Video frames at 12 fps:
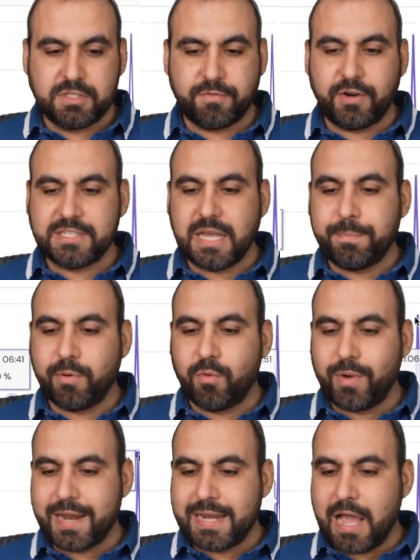So for example,
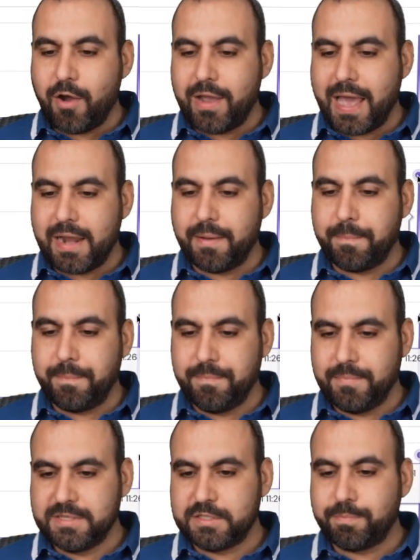right now it had a
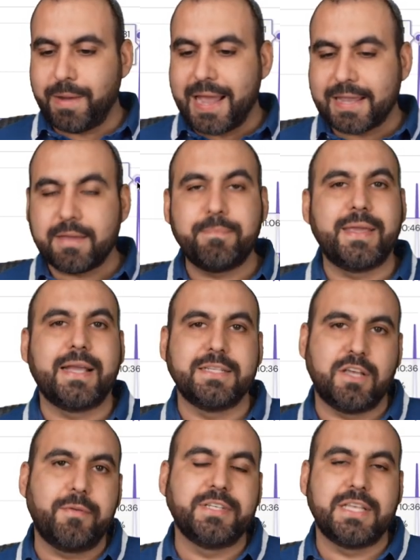spike
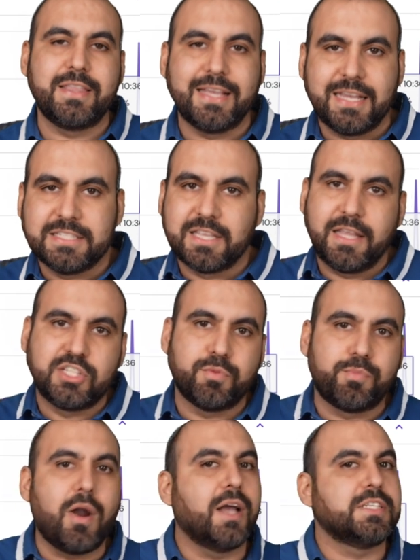because obviously the
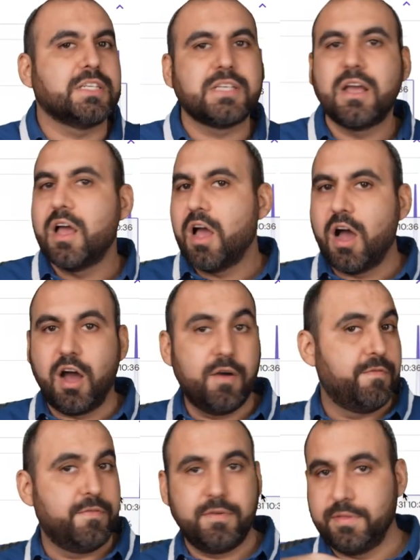installation process
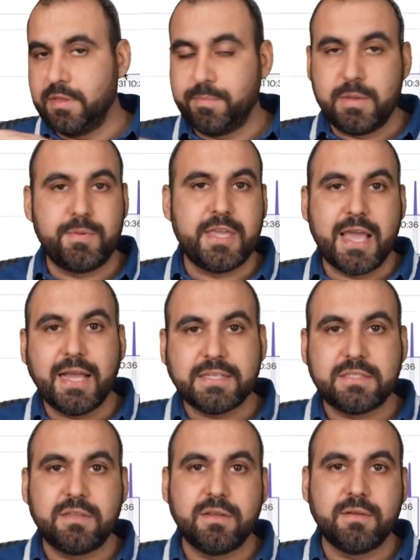of the V P
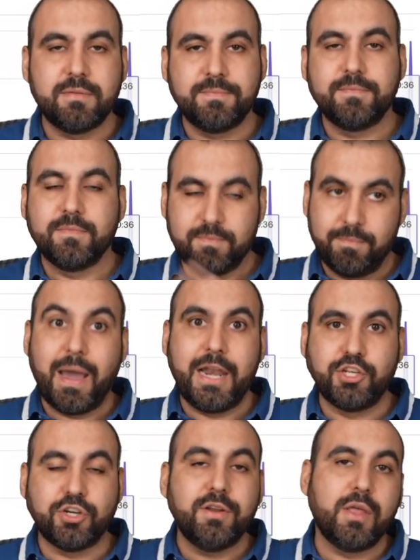S
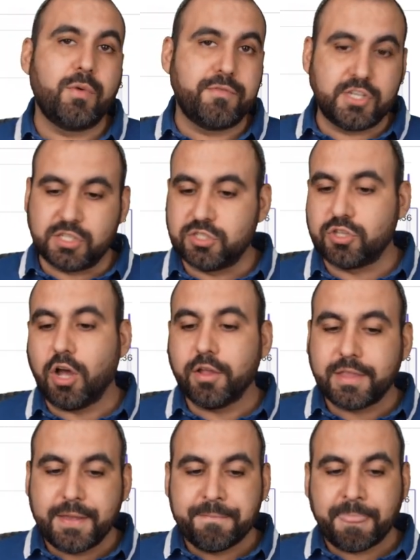manager that we've just
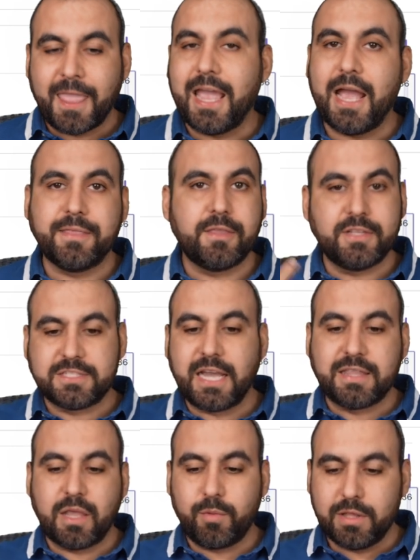installed and the
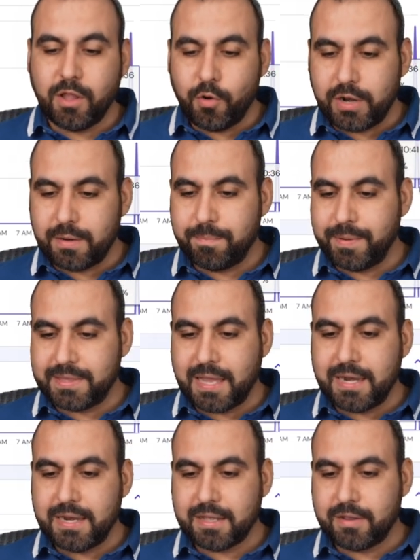site that we loaded, but
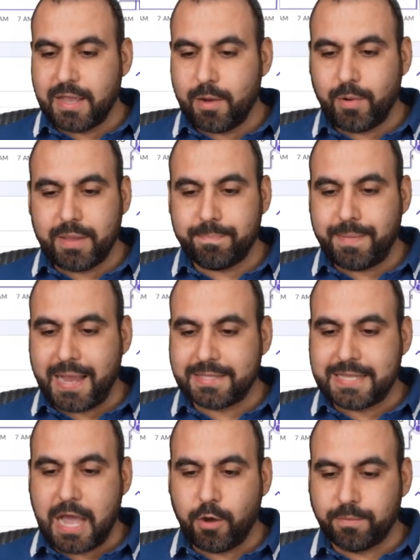then it, it went
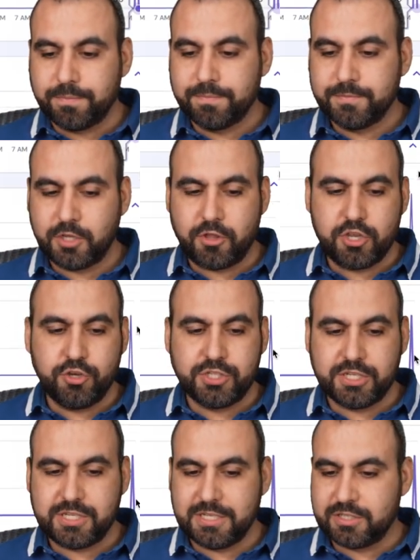back down. So the
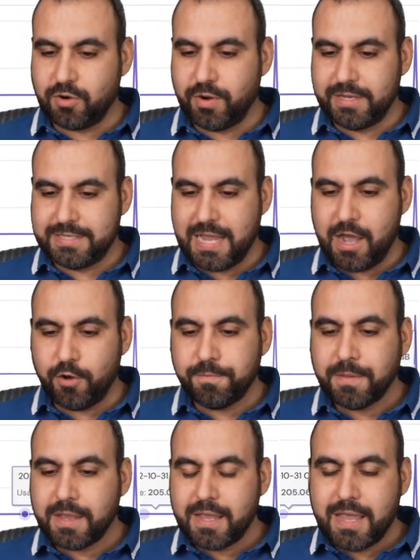usage is going
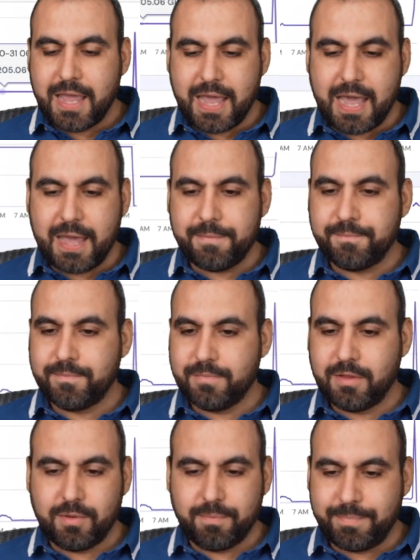down and
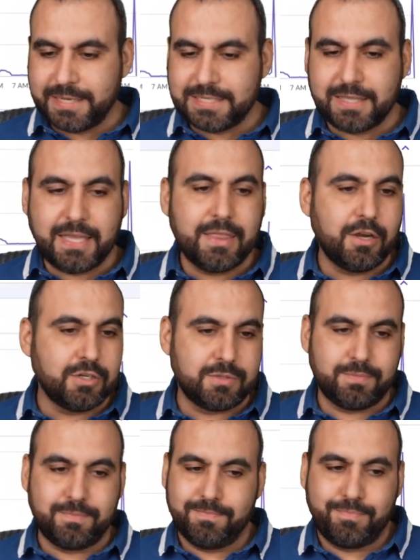basically
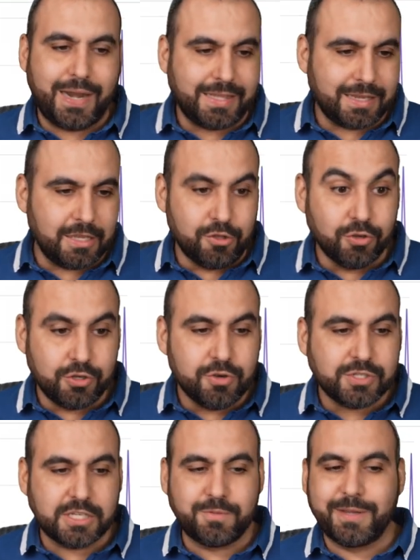there's practically no
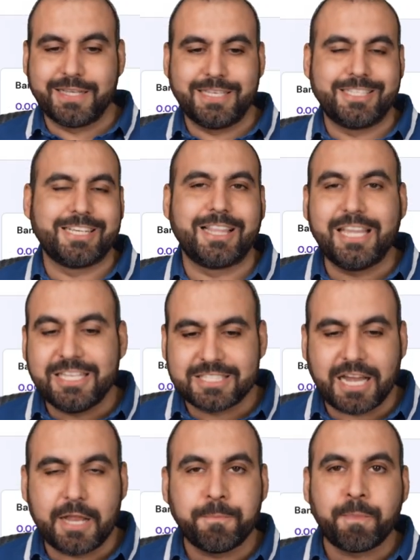usage because it's a clean
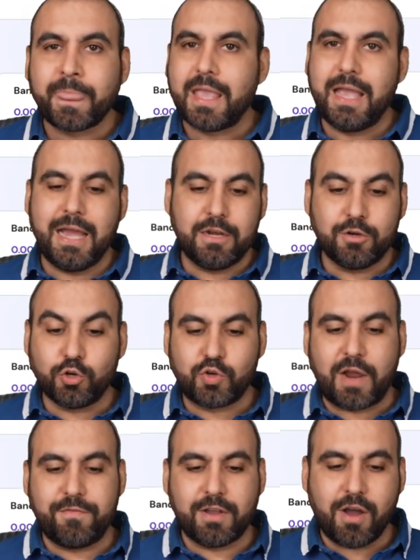site and no
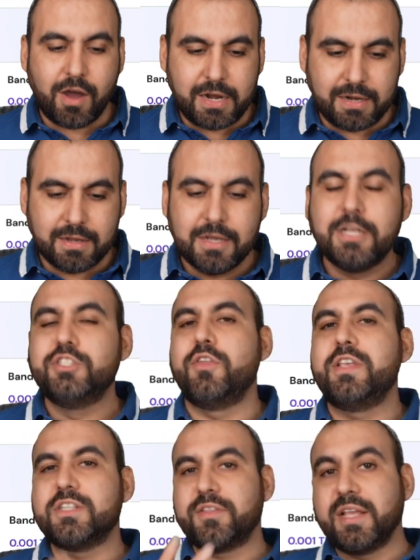traffic on it. So
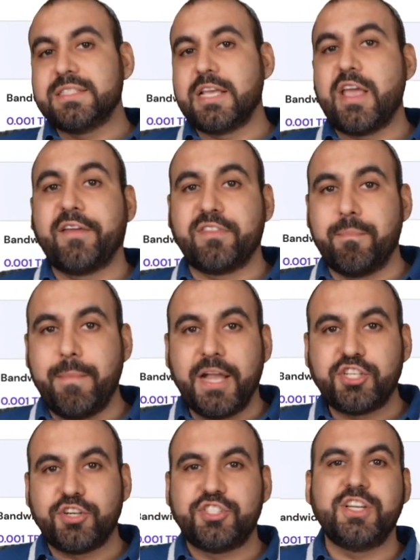these are things that you have to
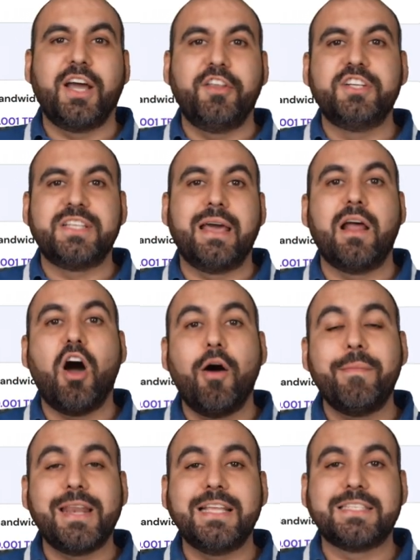measure to understand how
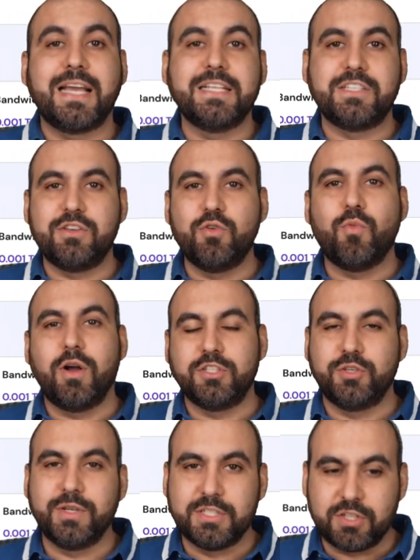many sites you want
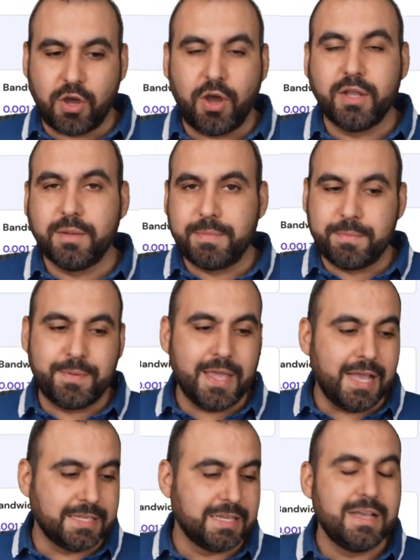to install on a V P
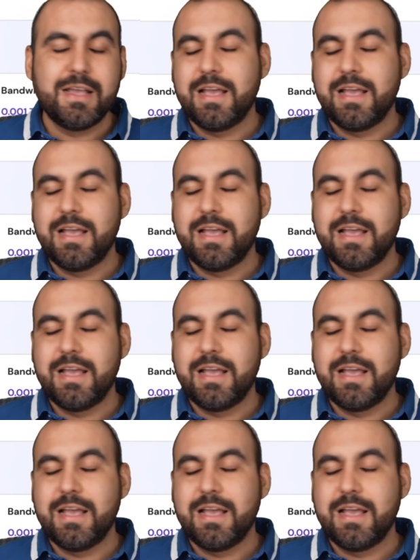S.